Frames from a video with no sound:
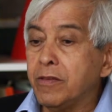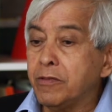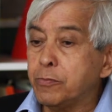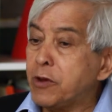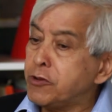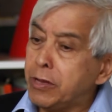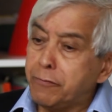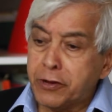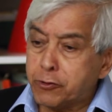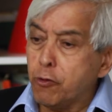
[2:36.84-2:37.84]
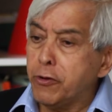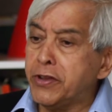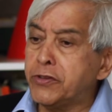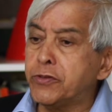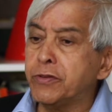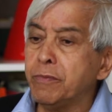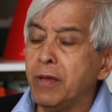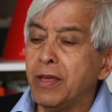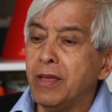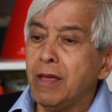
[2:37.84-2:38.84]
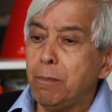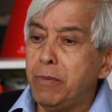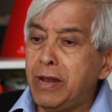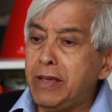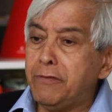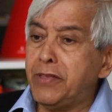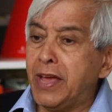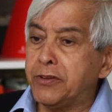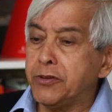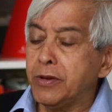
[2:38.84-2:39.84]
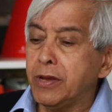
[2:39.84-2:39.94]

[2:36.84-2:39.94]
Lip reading: Especially the Victorians believed that